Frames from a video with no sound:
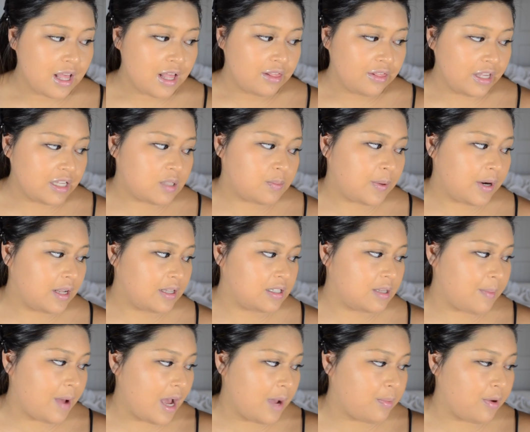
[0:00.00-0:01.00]
Let's put on
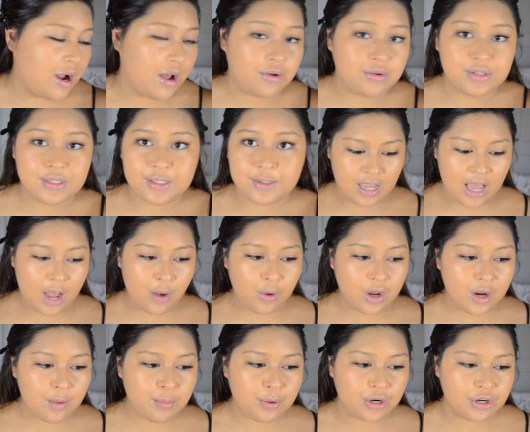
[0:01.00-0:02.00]
some eyebrows. I
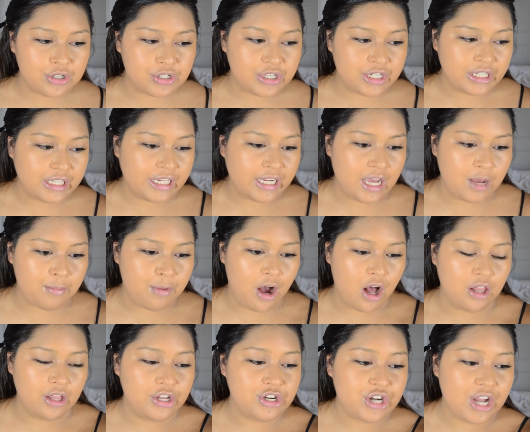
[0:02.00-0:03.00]
want to personally
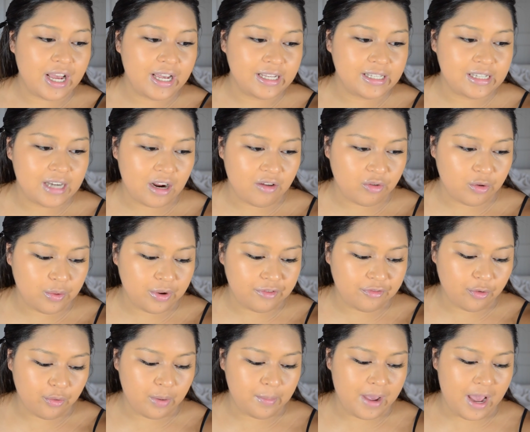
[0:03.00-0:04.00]
apologize to everyone
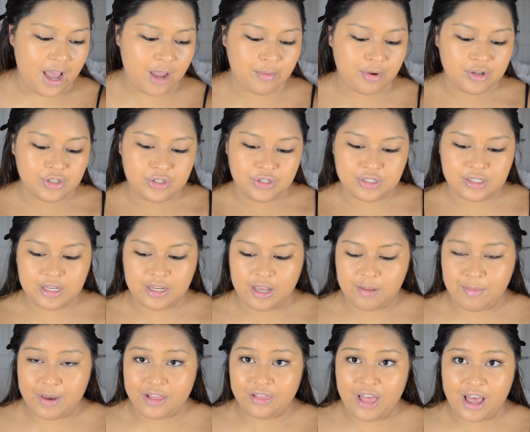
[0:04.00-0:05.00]
for what my eyebrows looked like in
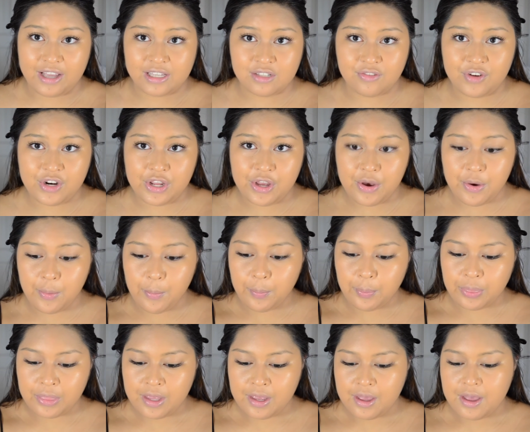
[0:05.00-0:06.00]
my last video,
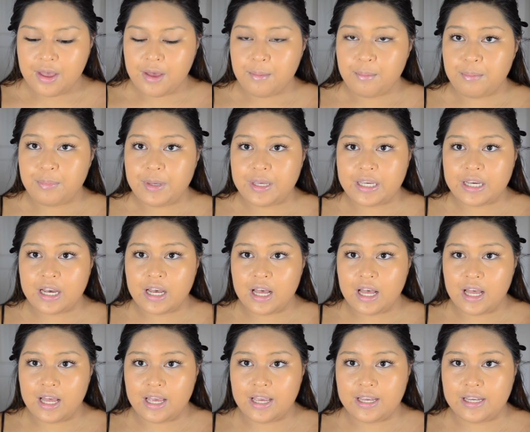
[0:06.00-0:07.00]

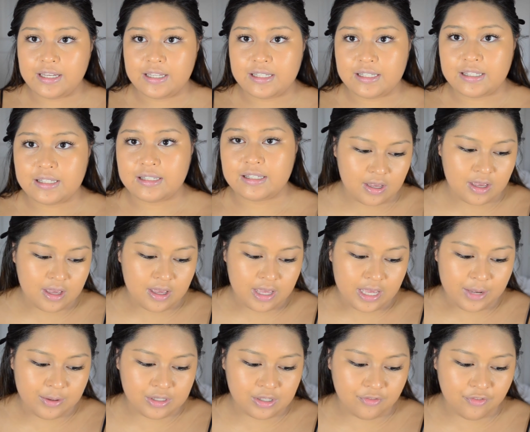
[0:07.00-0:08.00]
because
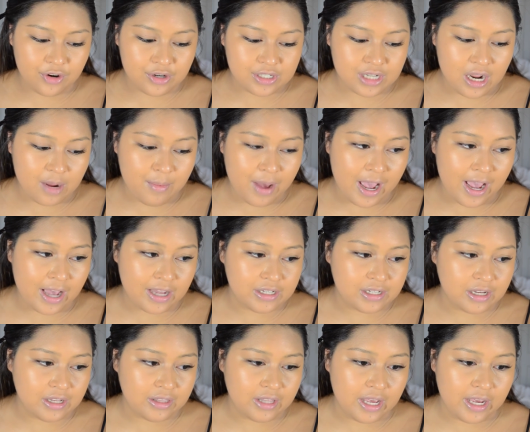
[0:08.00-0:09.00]
it was the first time I had
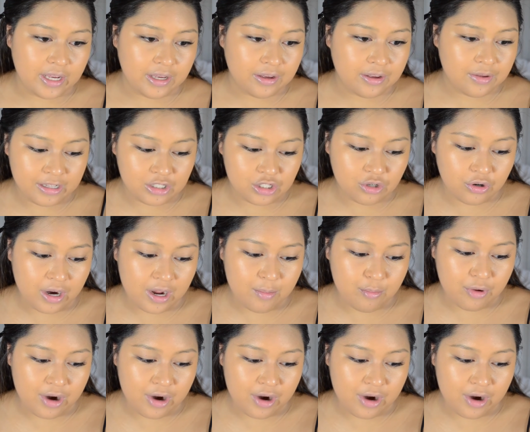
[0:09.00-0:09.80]
done like Instagram